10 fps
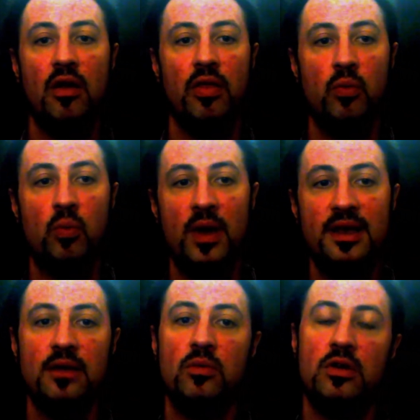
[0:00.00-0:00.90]
the
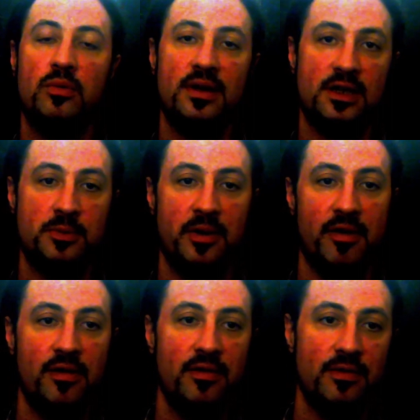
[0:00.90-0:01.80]
waking world we
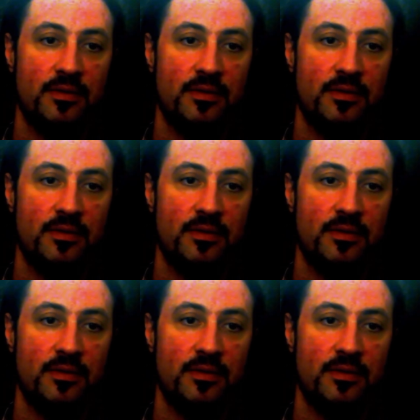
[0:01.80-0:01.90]
experience,